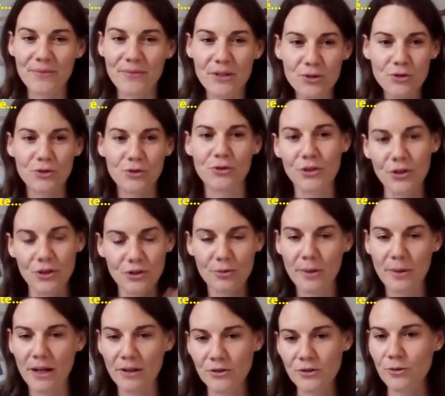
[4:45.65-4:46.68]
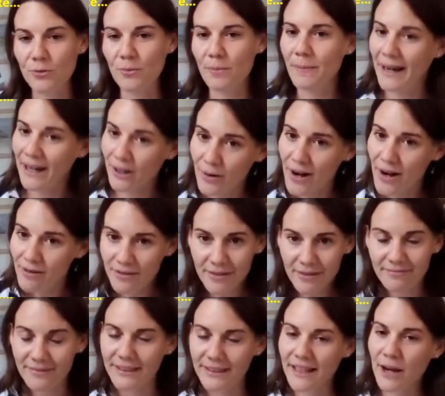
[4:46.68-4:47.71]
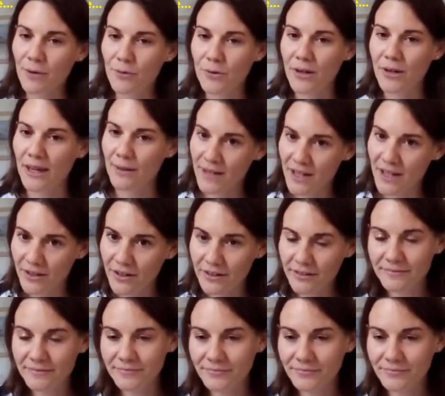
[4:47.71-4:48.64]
shortcut about your background and how you came here?